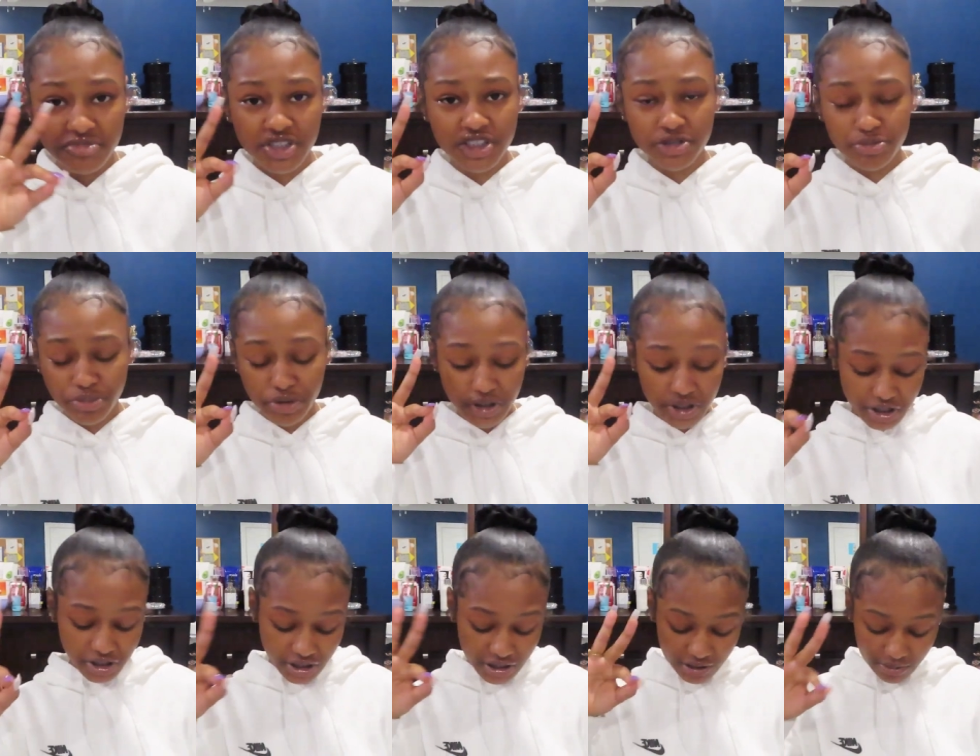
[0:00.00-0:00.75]
is
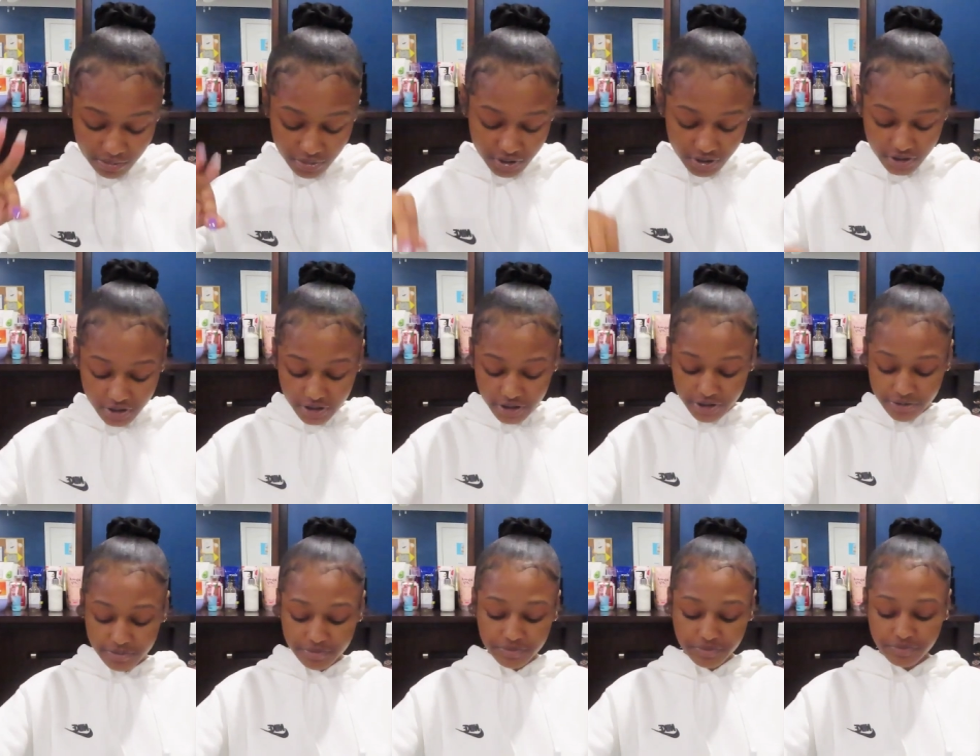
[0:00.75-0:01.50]
pretty damn
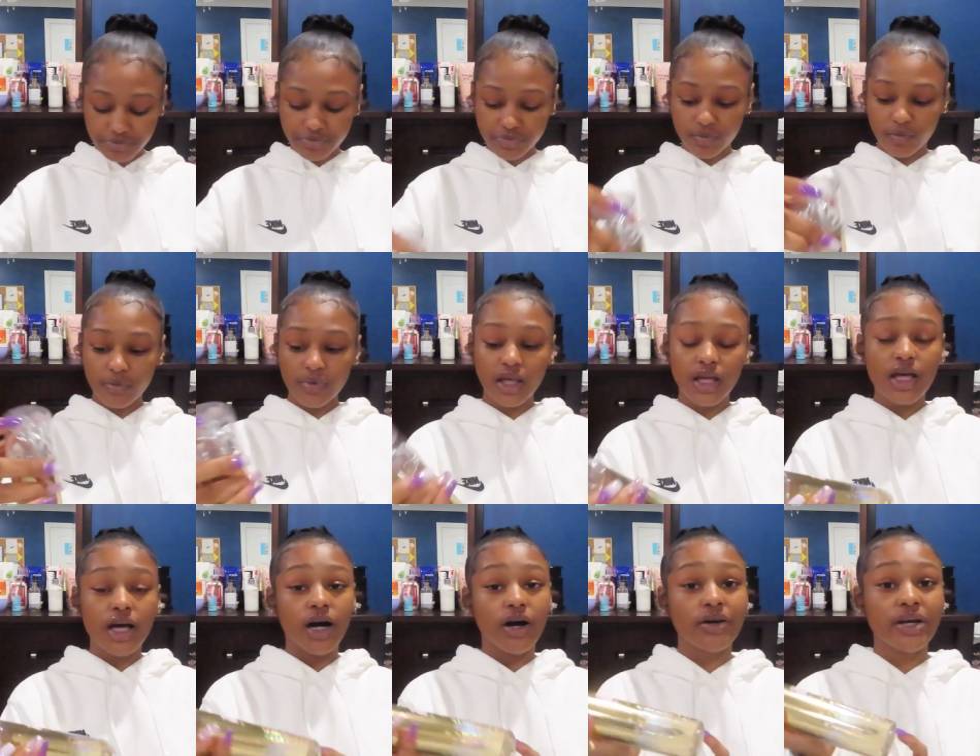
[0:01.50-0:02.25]
good
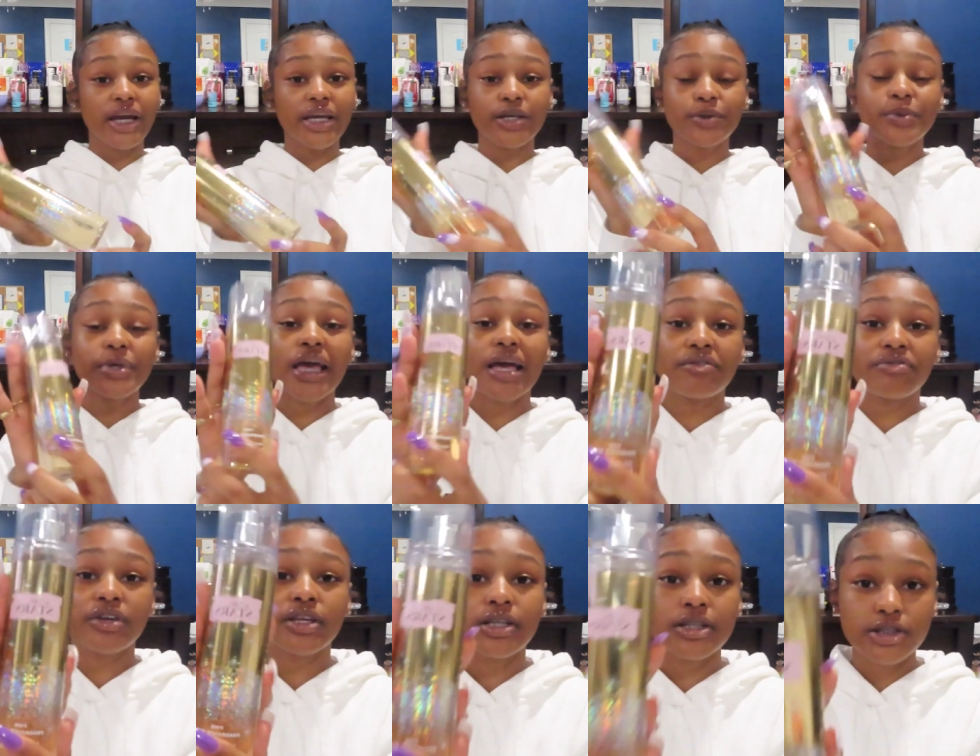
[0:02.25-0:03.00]
Okay, then we
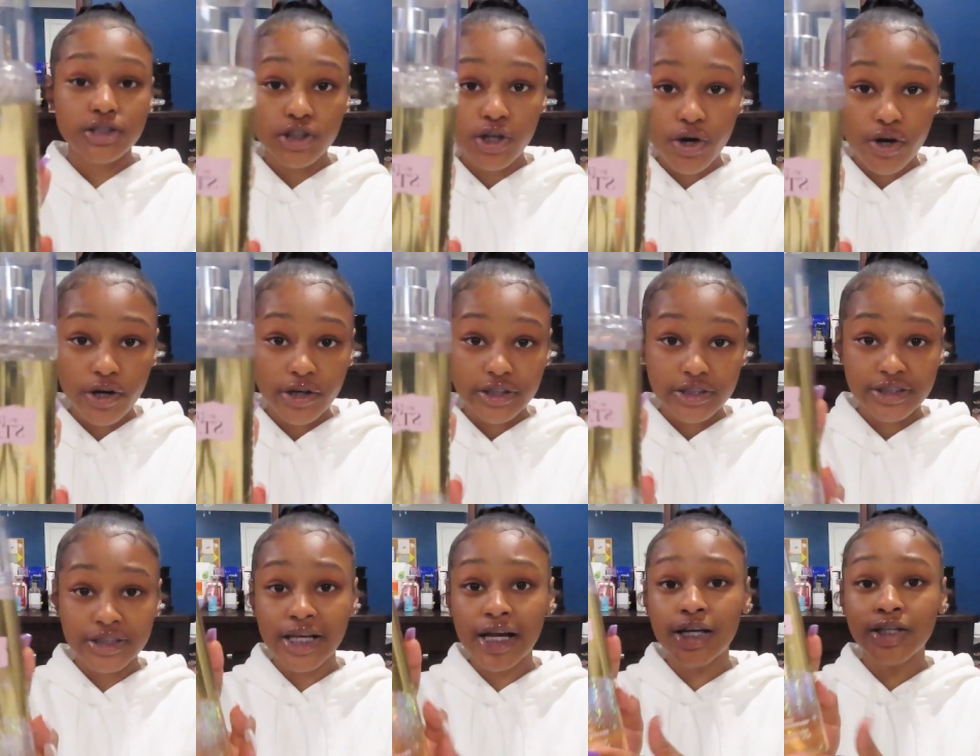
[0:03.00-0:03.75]
have In the
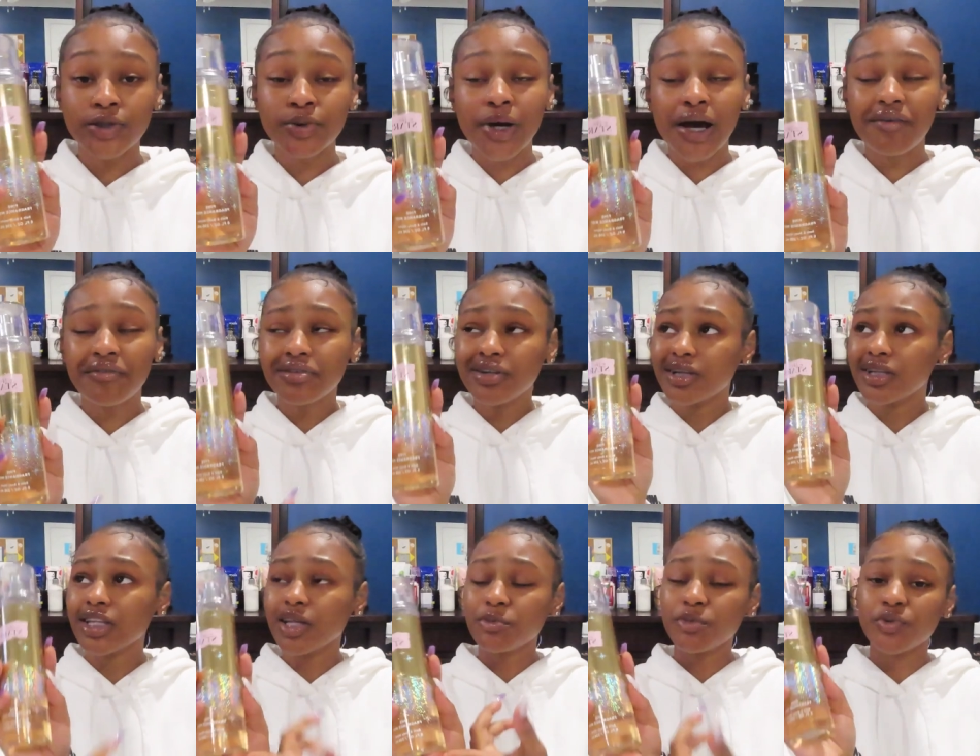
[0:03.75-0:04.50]
Stars. Now, I do have a
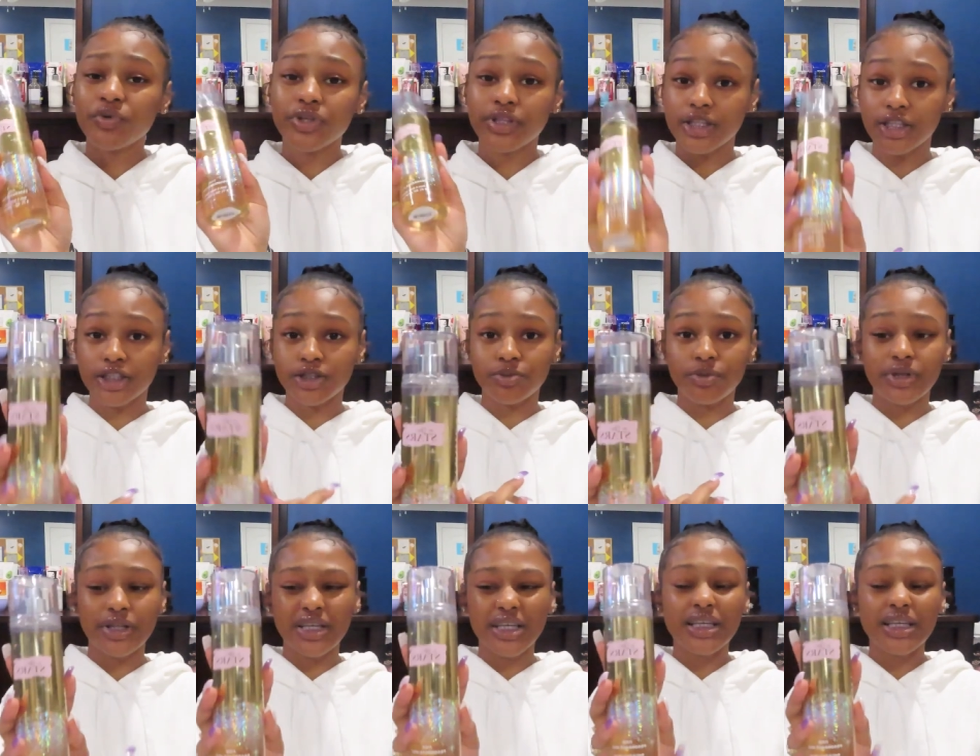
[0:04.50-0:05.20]
dilemma with this one.